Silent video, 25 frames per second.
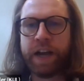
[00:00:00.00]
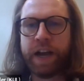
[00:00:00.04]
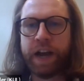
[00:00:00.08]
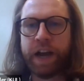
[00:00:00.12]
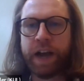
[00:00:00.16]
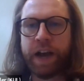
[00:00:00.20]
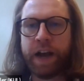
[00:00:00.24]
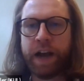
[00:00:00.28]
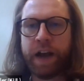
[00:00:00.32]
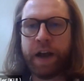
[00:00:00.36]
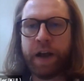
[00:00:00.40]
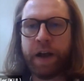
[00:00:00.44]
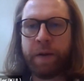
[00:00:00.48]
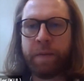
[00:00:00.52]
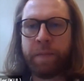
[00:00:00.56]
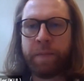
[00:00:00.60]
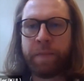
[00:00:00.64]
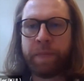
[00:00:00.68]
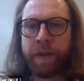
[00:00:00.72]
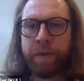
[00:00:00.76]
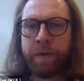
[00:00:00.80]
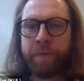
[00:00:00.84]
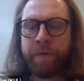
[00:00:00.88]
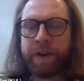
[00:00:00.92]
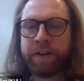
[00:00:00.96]

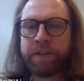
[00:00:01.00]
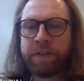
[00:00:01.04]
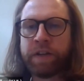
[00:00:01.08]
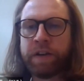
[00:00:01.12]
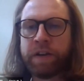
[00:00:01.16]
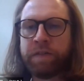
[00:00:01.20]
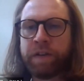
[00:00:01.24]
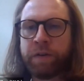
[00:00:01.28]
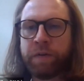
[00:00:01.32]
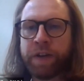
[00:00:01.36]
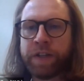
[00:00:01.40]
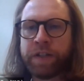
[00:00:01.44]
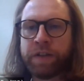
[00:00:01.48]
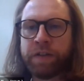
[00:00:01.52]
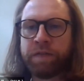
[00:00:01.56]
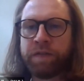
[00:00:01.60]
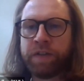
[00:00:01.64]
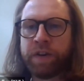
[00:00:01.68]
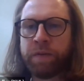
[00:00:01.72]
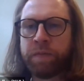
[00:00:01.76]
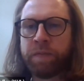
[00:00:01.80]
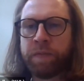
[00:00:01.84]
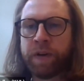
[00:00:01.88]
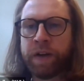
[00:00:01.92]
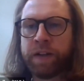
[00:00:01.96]
And we also have a question
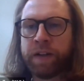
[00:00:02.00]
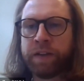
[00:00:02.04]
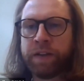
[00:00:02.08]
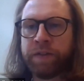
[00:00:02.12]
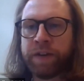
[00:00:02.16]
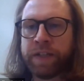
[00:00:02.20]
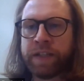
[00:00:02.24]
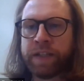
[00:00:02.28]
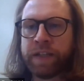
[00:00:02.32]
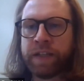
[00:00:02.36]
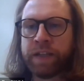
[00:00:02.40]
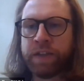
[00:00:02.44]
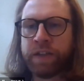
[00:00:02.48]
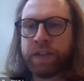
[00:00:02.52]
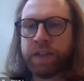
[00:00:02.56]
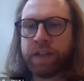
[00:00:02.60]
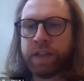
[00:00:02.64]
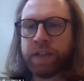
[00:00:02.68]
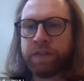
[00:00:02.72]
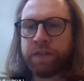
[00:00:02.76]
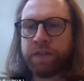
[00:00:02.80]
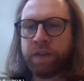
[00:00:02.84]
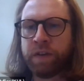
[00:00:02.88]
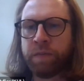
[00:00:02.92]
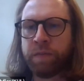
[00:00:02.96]
from Andres
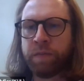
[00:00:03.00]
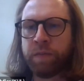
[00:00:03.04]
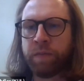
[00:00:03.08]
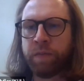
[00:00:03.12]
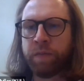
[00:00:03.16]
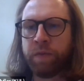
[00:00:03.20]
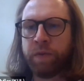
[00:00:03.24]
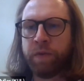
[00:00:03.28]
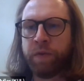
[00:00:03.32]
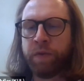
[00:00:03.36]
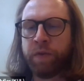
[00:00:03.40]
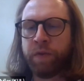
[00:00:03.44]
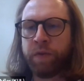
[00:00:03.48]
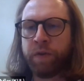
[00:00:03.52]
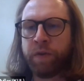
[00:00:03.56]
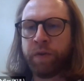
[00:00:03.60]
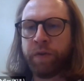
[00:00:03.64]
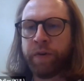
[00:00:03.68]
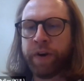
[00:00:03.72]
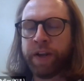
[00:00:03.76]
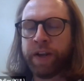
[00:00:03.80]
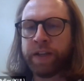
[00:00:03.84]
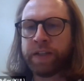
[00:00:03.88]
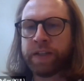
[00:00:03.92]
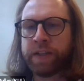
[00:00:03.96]
Sanchez from
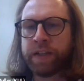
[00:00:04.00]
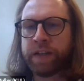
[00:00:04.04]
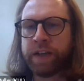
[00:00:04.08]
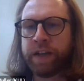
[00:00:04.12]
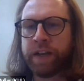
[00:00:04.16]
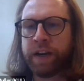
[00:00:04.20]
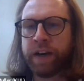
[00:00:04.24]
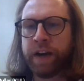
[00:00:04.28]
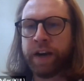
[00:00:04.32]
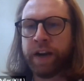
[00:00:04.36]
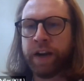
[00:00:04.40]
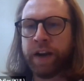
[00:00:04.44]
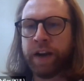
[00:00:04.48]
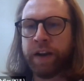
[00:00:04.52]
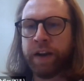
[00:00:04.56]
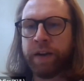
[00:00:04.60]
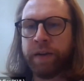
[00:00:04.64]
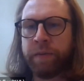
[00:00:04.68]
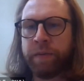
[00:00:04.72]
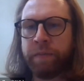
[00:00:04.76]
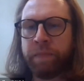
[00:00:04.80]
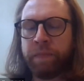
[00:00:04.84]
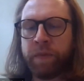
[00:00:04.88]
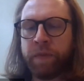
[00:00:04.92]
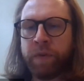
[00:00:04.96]
UNICRIS here
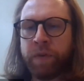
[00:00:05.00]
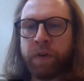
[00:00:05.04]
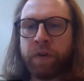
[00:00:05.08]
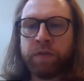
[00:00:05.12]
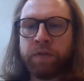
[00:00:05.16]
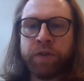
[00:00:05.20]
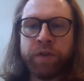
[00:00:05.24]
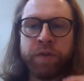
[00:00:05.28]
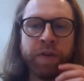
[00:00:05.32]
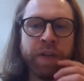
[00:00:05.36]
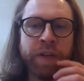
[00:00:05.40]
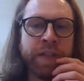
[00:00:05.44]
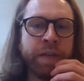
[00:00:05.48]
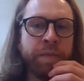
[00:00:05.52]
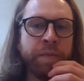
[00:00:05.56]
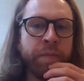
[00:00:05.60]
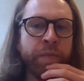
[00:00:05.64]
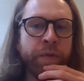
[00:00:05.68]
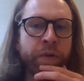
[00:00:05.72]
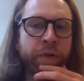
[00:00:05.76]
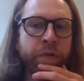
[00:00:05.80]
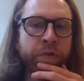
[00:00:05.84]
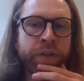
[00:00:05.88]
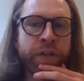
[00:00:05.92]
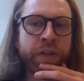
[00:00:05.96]
close to us in
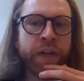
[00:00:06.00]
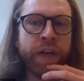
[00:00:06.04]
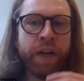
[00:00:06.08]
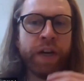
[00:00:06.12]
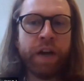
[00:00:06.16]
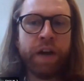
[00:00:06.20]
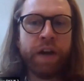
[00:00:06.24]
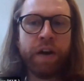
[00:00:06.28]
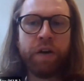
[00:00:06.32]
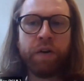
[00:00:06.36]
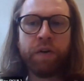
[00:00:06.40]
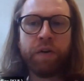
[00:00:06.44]
Bruges,